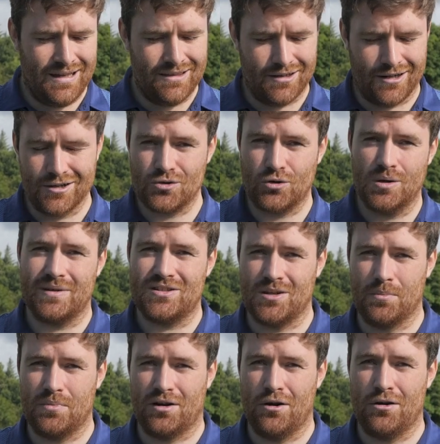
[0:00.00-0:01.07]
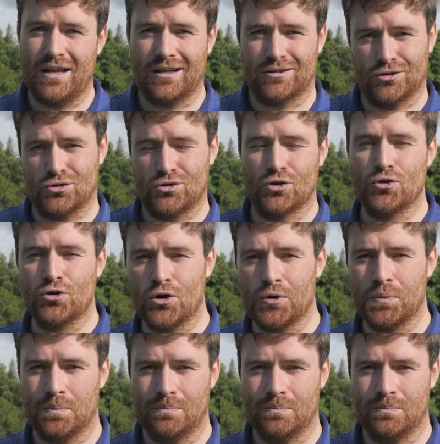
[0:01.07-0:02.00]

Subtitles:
There is going to be something out there to suit you.